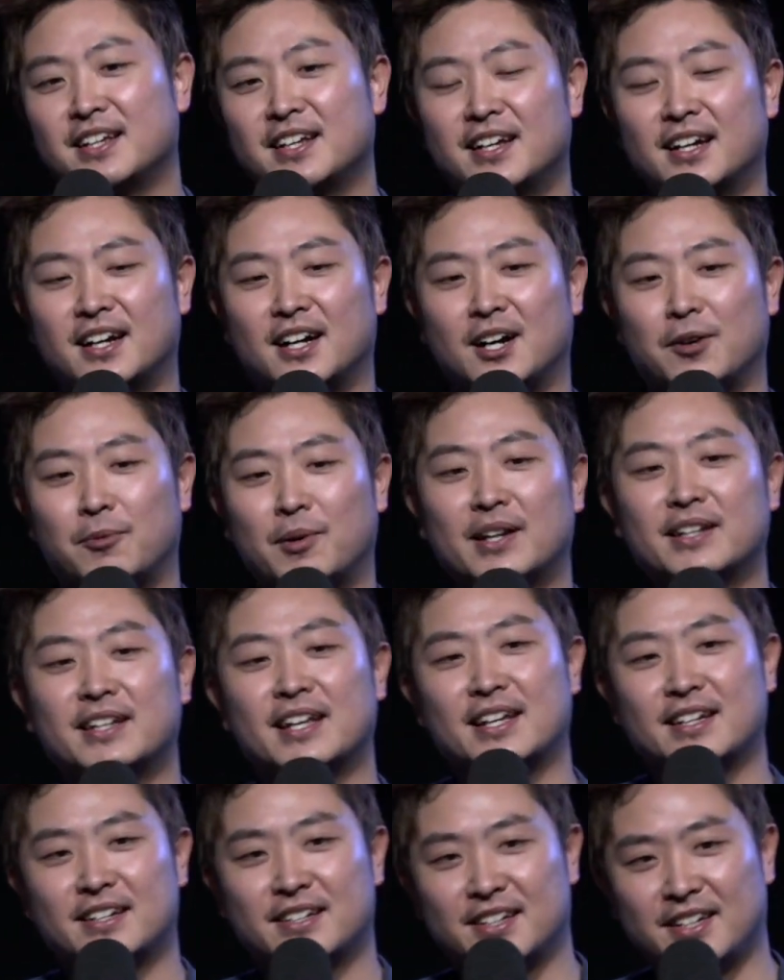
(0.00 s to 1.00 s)
one
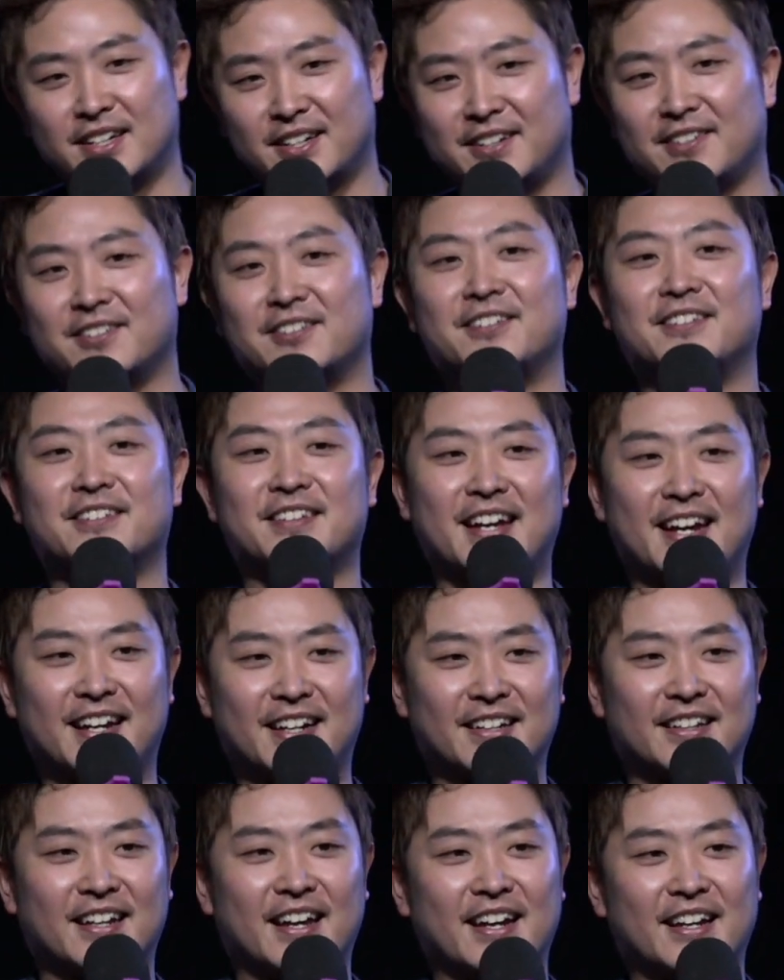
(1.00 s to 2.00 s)
that, you know, like
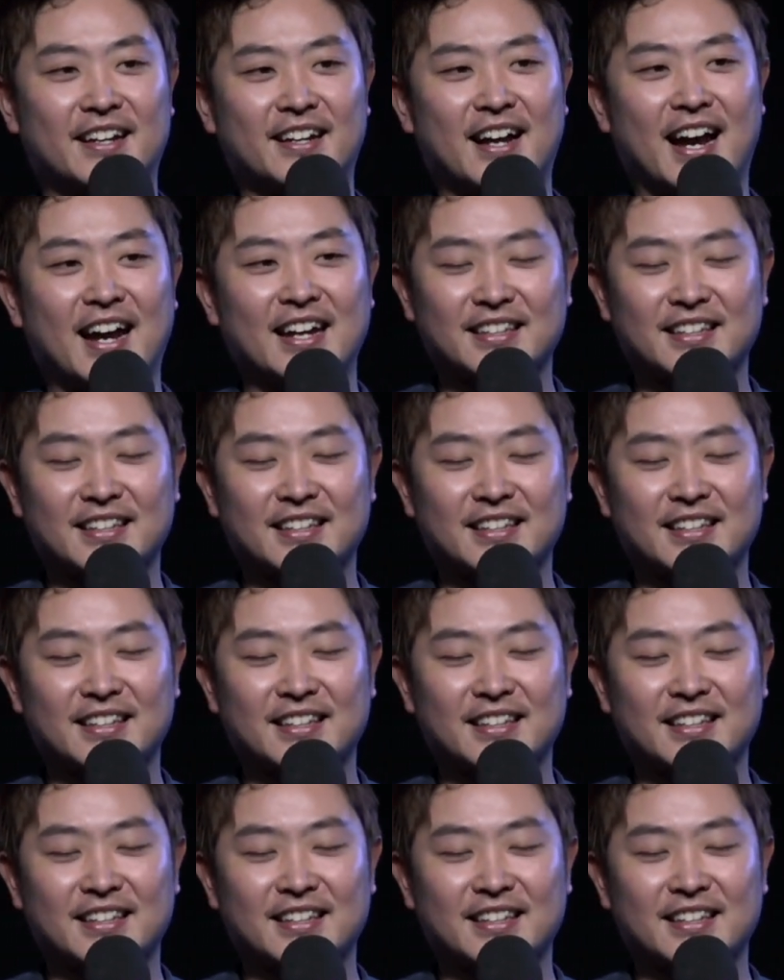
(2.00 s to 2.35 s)
I